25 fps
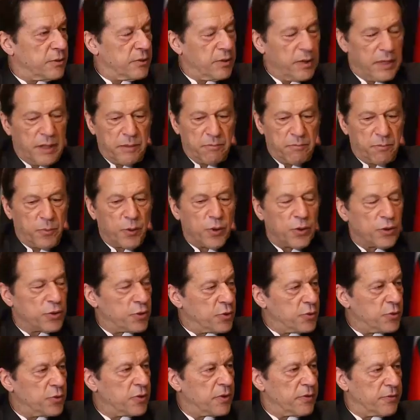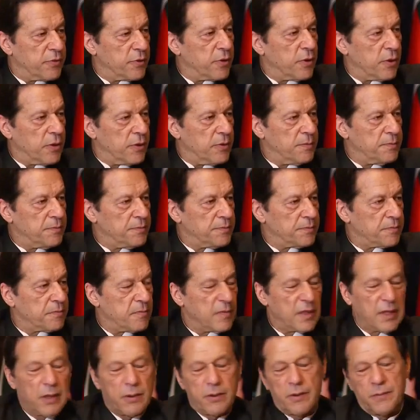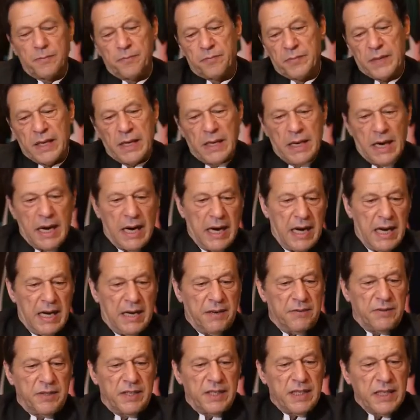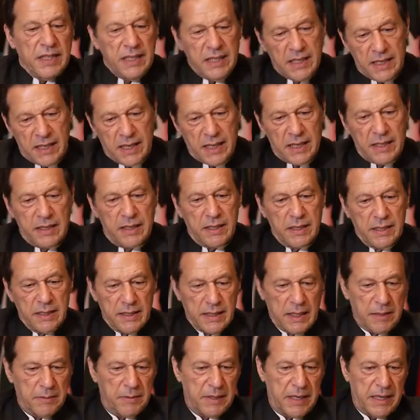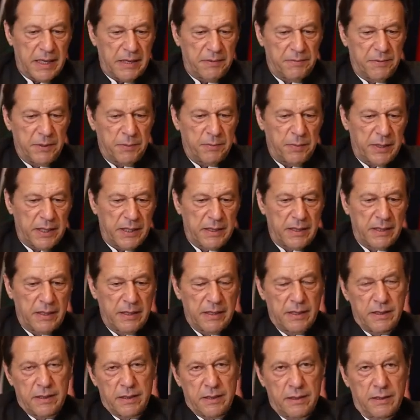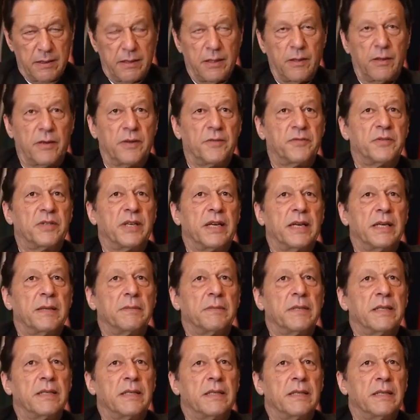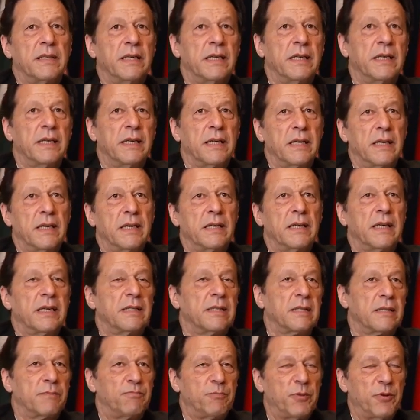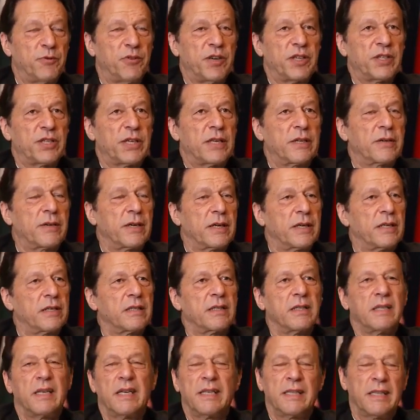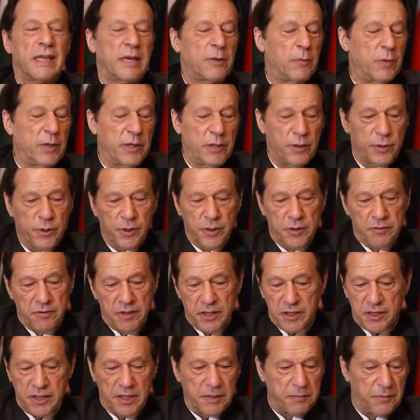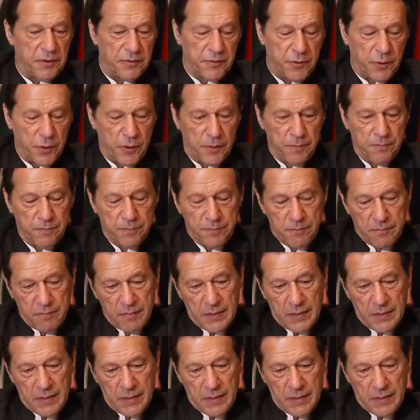to impose rule of law. Look, I have seen countries, I have spent a lot of time in England as a professional cricketer, and then I went to university before.